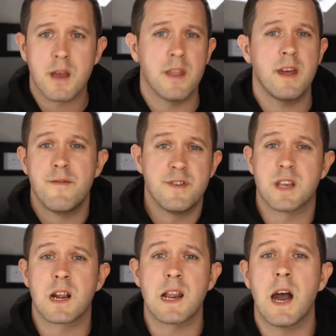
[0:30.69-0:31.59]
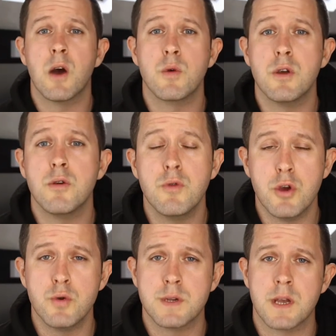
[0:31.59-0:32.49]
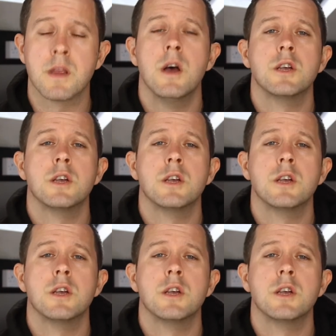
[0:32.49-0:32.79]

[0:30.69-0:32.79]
and then physically how you use it.